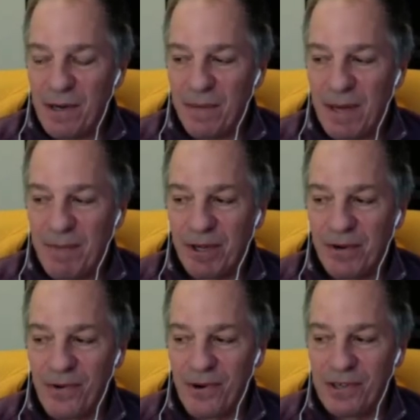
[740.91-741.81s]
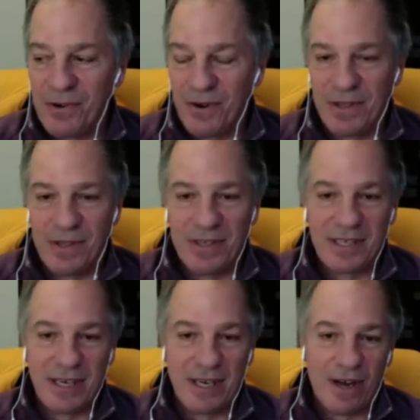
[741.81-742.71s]
a public course north of the
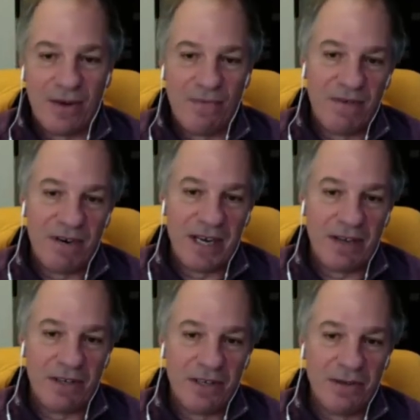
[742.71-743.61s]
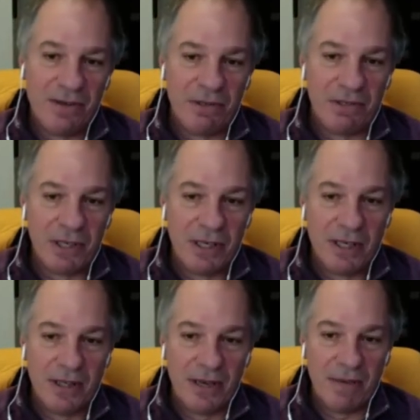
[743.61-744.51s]
city called Riverdale Dunes
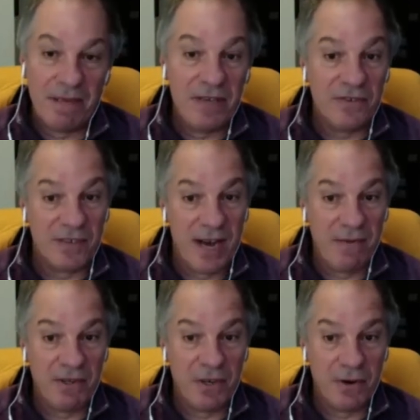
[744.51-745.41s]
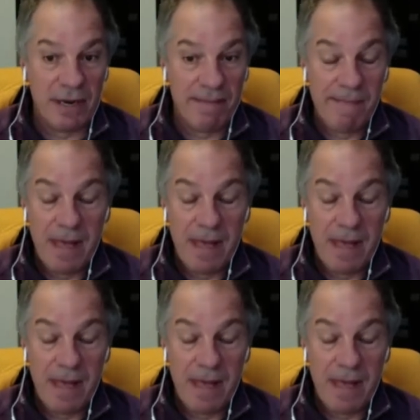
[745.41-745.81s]
that Pete's son was doing.